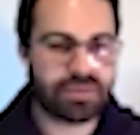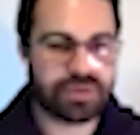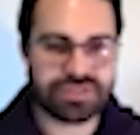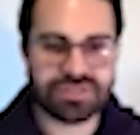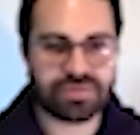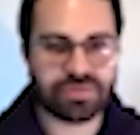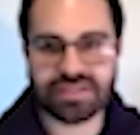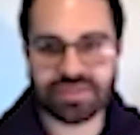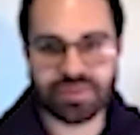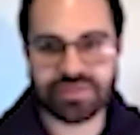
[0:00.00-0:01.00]
We'd just
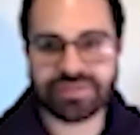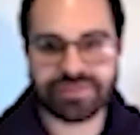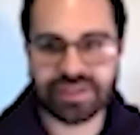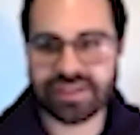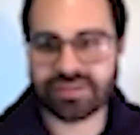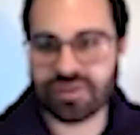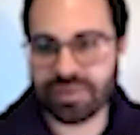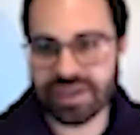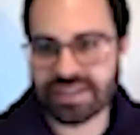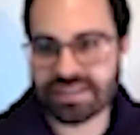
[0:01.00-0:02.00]
rent a movie for like
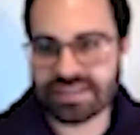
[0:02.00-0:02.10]
$3